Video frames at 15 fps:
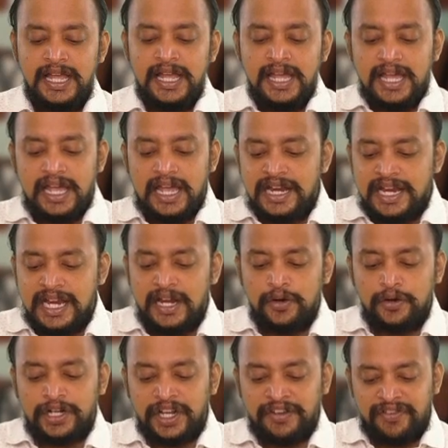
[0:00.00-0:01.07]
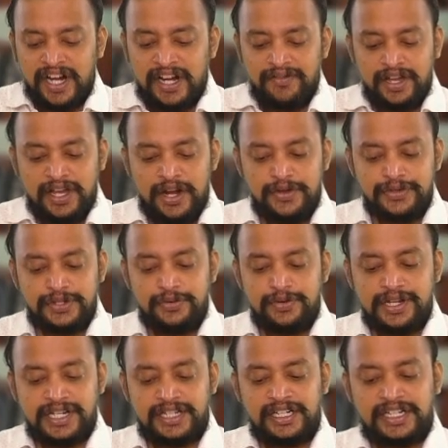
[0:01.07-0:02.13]
Any notified warehouse
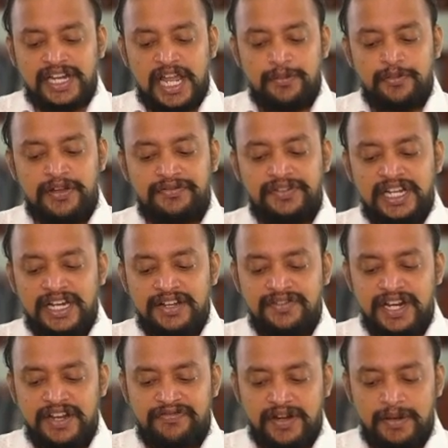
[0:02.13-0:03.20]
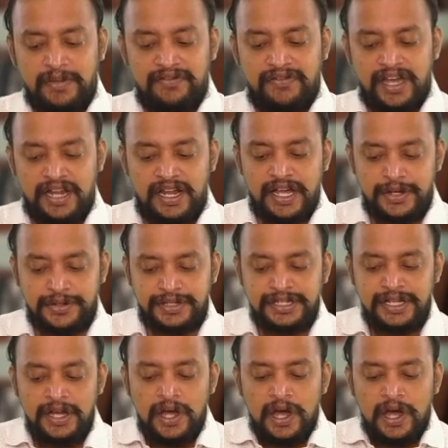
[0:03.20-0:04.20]
goods at the time of delivery from a warehouse